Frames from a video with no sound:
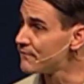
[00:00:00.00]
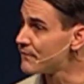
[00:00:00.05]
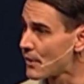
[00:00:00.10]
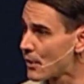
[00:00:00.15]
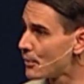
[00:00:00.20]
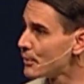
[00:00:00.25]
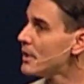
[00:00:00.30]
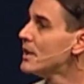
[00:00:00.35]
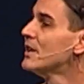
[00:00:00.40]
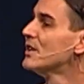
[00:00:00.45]

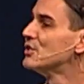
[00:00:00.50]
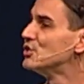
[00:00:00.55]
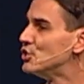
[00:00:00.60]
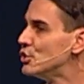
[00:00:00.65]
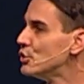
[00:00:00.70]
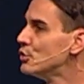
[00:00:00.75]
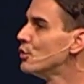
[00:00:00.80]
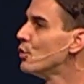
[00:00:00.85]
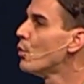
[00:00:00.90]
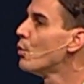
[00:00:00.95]
phone,
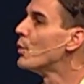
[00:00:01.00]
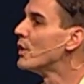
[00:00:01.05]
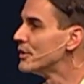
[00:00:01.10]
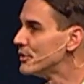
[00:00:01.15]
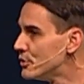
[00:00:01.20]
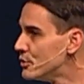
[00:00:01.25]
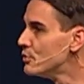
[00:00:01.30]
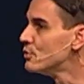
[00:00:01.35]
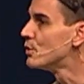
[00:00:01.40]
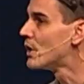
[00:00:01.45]
do what
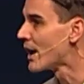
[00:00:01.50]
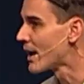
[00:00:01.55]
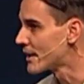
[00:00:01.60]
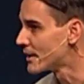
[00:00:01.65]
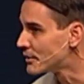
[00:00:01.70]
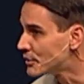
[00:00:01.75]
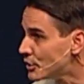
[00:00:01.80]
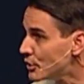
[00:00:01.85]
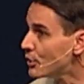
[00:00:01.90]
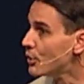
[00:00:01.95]
you got to
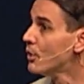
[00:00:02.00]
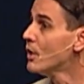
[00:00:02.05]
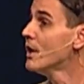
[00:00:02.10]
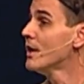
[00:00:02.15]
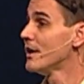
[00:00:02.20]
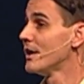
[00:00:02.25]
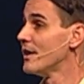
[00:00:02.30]
do.